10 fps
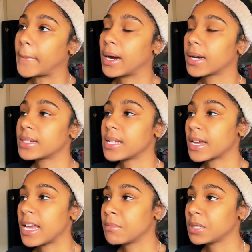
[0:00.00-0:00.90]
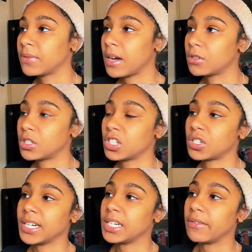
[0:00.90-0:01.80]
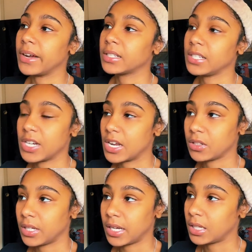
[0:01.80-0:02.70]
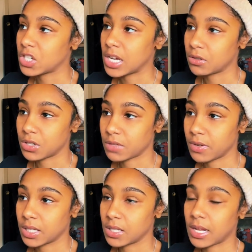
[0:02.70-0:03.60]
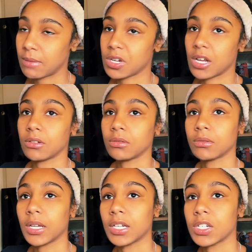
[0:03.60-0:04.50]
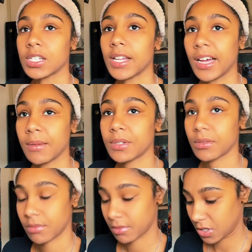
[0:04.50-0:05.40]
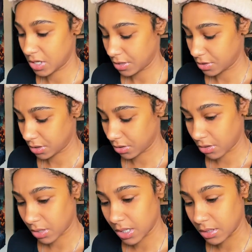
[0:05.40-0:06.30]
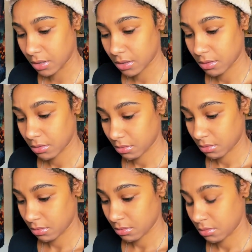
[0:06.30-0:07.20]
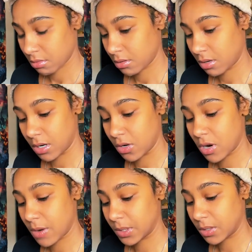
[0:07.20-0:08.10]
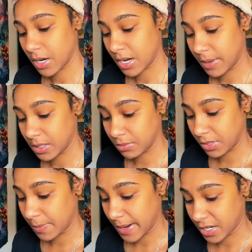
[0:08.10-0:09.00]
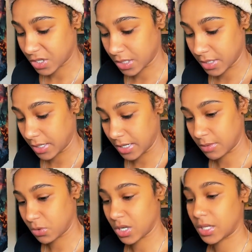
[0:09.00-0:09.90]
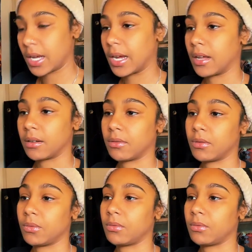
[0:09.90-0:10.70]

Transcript: Because I can't believe I was just straight directly channeling and the channel just fucking stopped channel. Like, it just stopped. The channel's just gone. And I know I was talking about some deep ass shit. Like, some shit that...